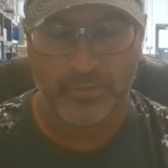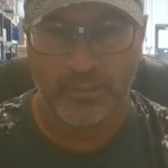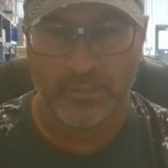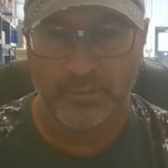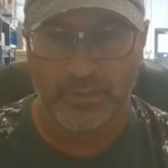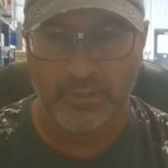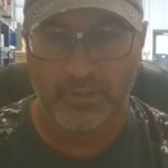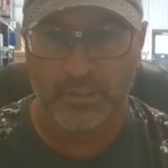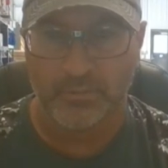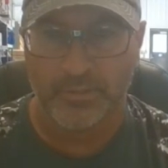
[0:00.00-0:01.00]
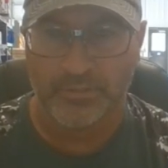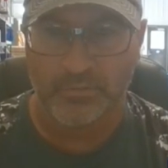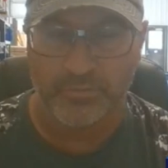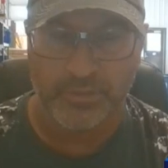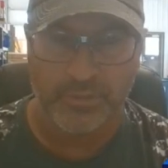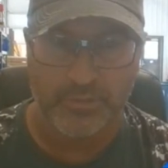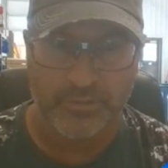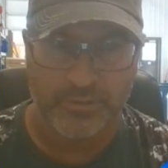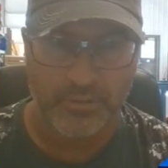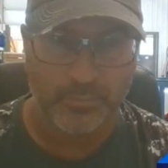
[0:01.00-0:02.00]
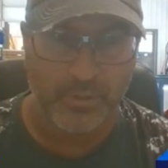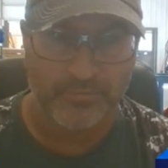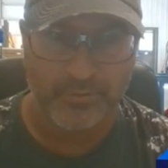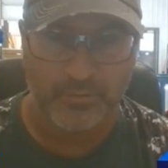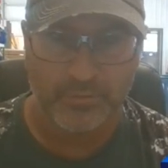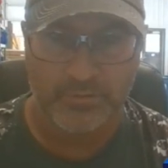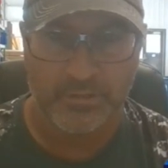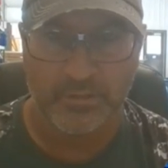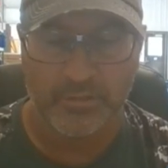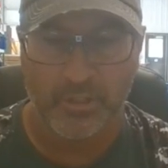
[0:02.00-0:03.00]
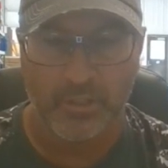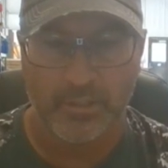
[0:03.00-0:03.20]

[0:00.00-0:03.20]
had really good luck with this over the years. It's a Butterfield Clear